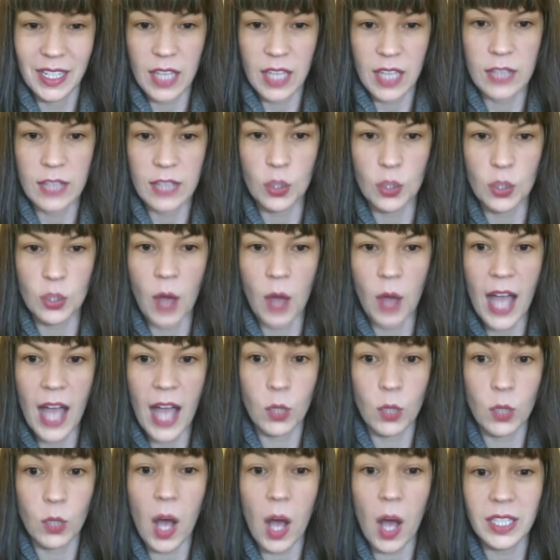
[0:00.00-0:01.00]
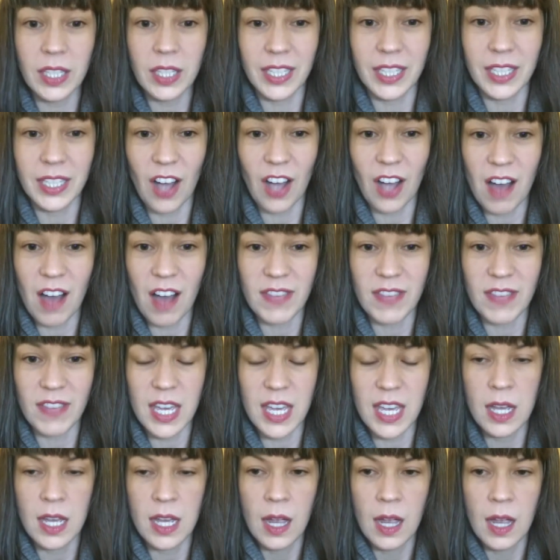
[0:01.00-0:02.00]
Okay. So high quality
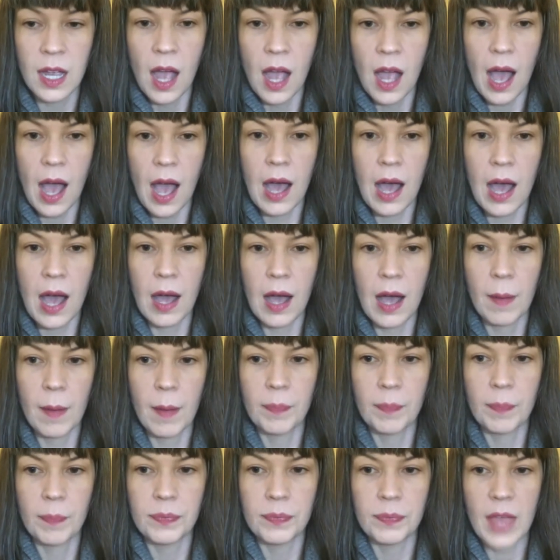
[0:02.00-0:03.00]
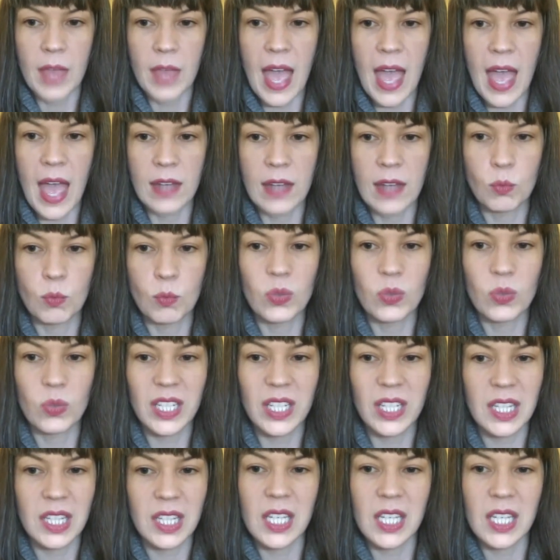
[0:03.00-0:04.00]
coffee, um, and
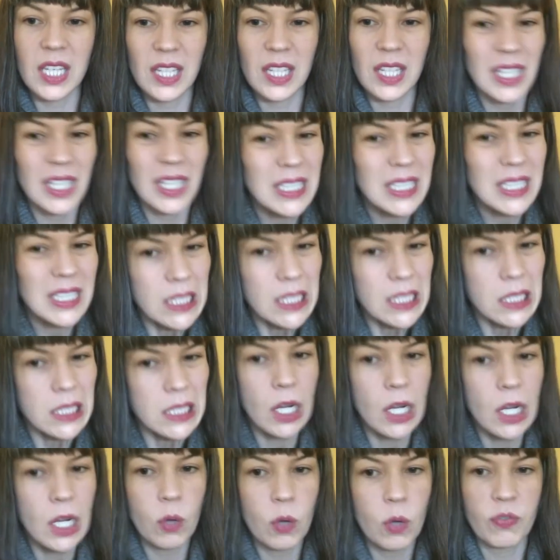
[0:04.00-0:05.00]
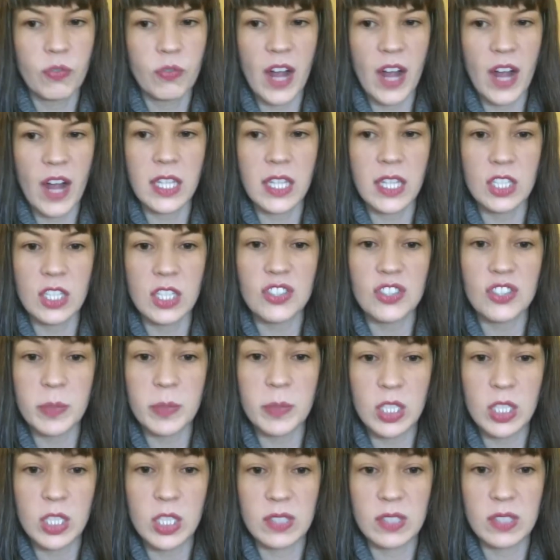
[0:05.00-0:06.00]
really, you know, frankly, you
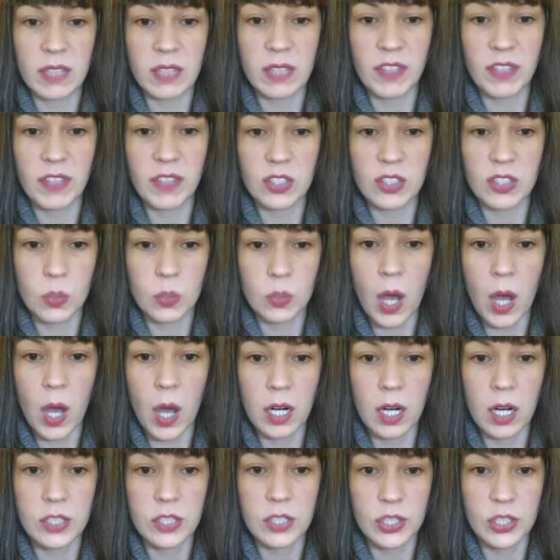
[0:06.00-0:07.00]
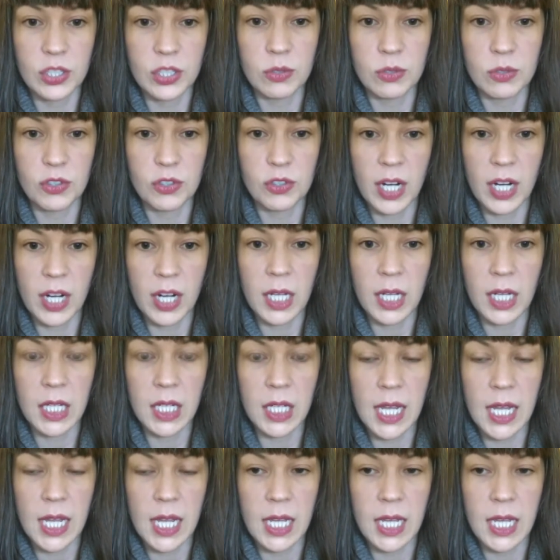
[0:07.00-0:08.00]
should be using filtered water to
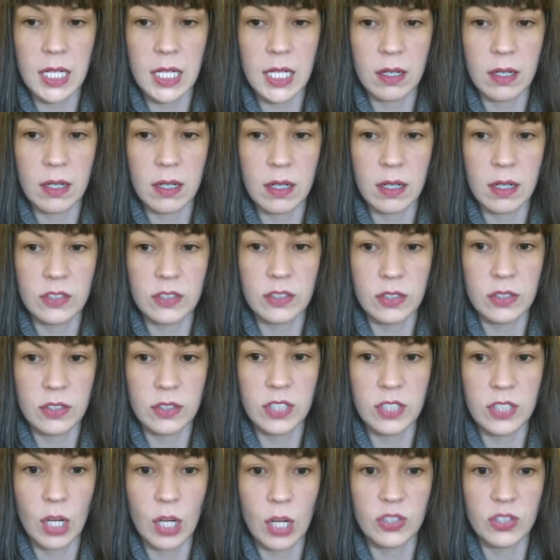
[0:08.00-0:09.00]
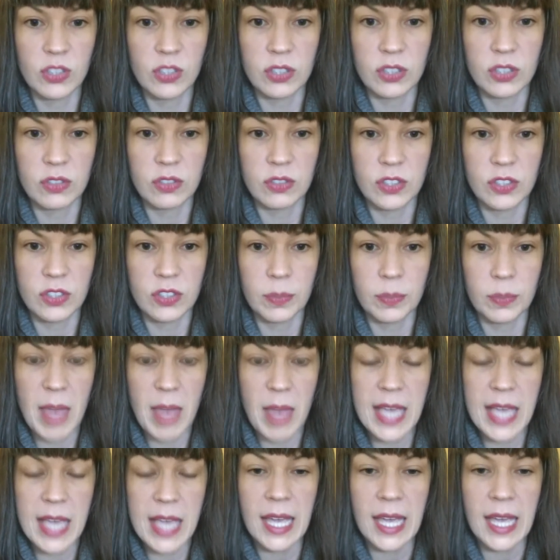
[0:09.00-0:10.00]
drink it, you know, to, to
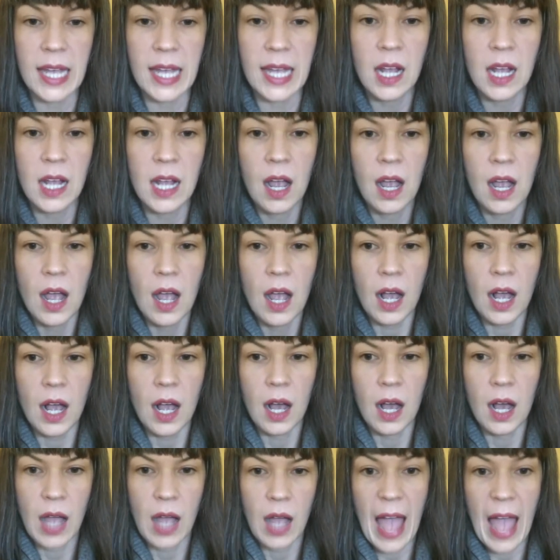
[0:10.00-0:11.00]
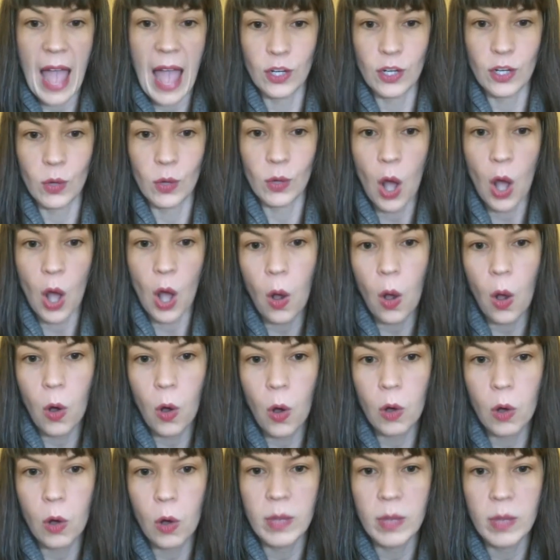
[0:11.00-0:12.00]
make it, uh, at your own
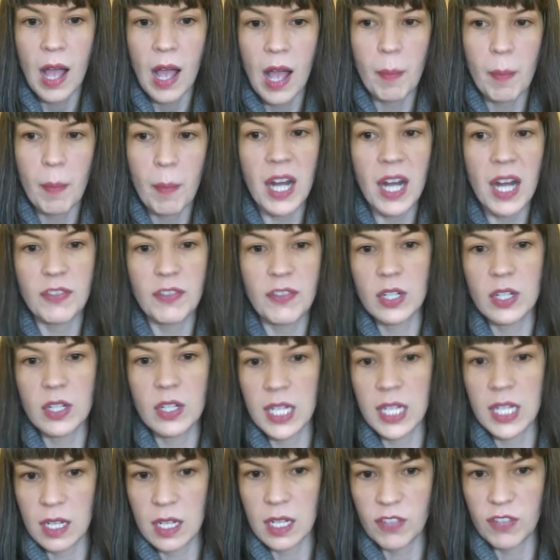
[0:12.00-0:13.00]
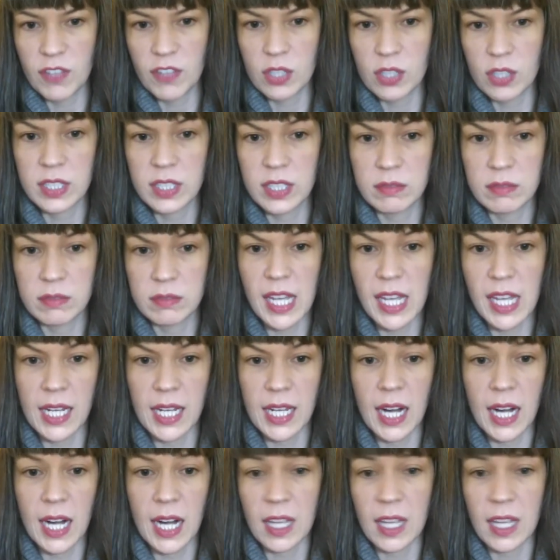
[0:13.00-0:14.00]
home. But if you're, if you're
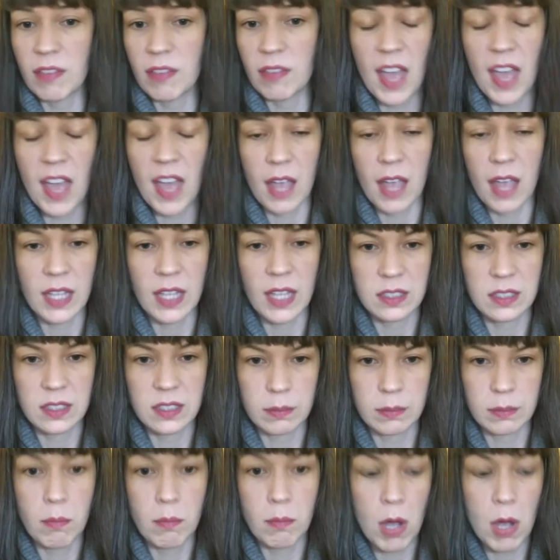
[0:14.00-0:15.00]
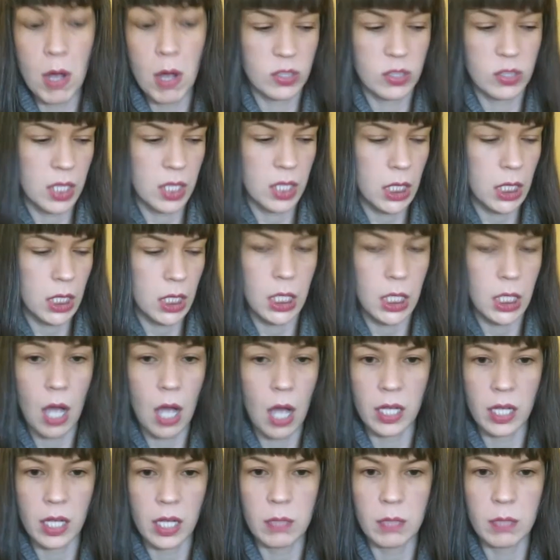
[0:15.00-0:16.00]
getting it at a cafe, that's most likely
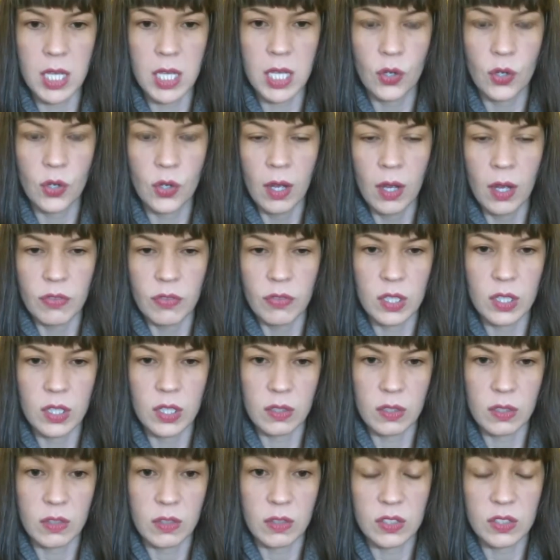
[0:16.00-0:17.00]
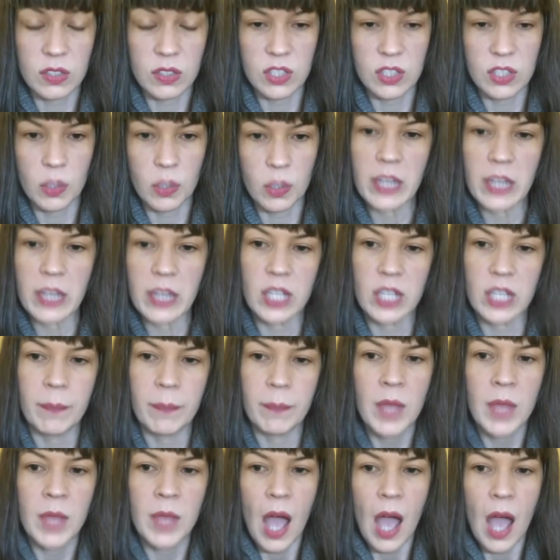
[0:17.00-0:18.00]
not going to be the, the
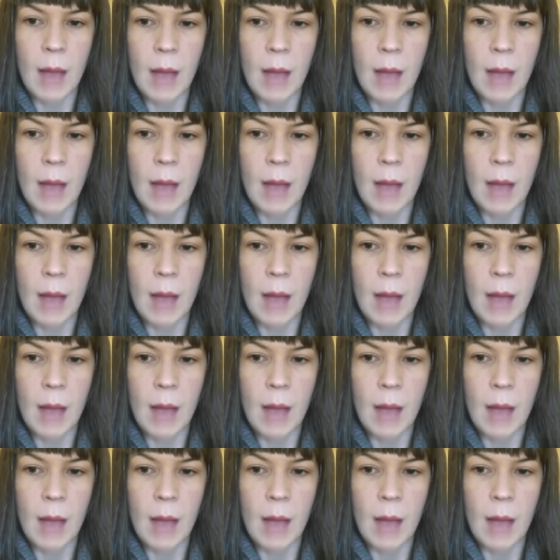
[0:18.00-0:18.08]
situation.